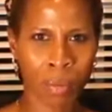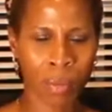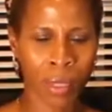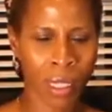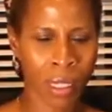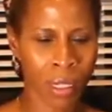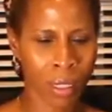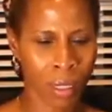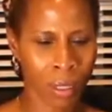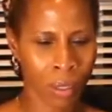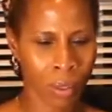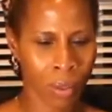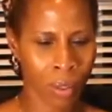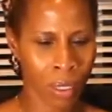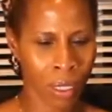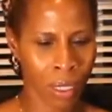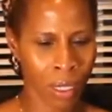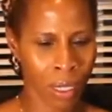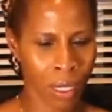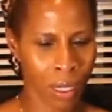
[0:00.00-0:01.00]
be
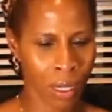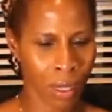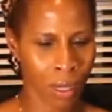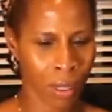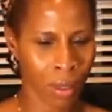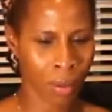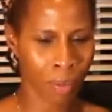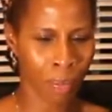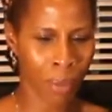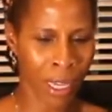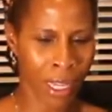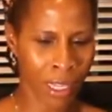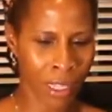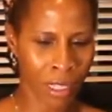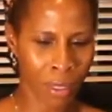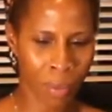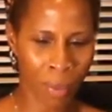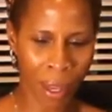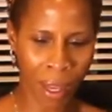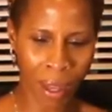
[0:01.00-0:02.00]
included in the
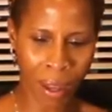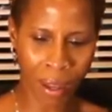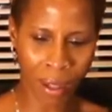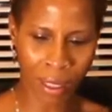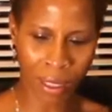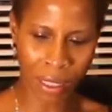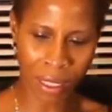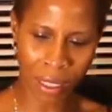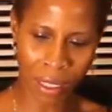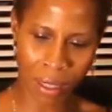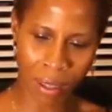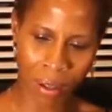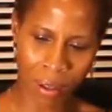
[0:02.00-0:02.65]
base box